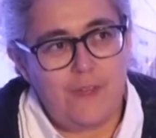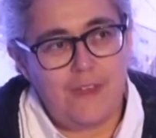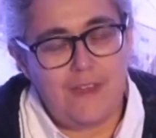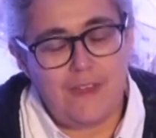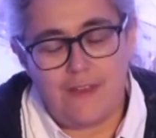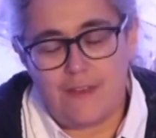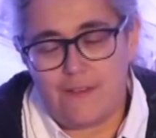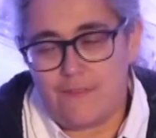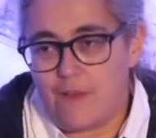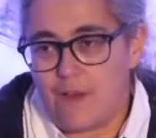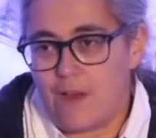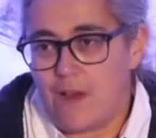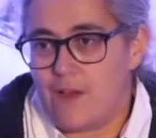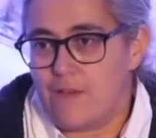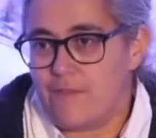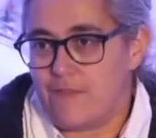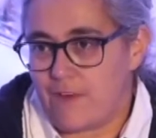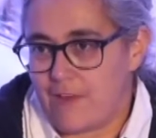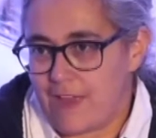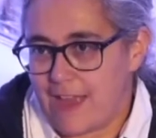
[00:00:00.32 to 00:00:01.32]

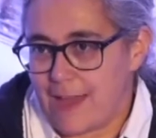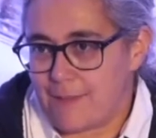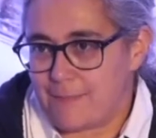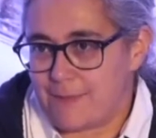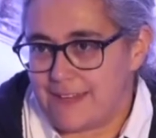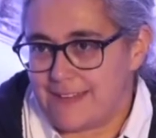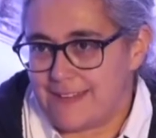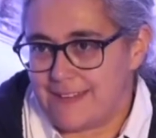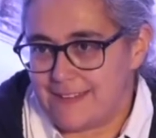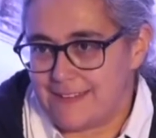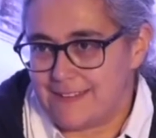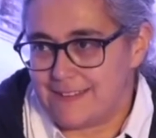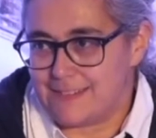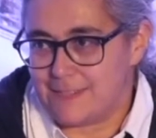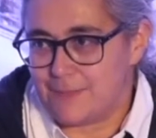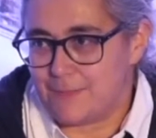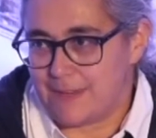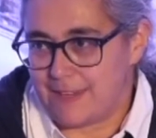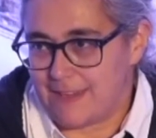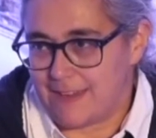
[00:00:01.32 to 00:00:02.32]
We're very happy
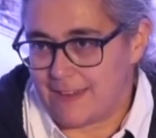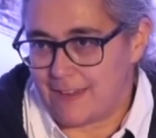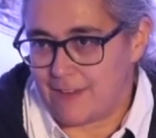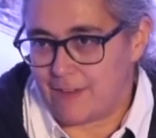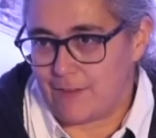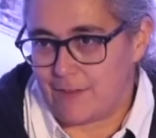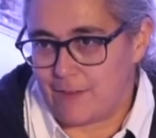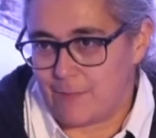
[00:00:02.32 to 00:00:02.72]
to be here,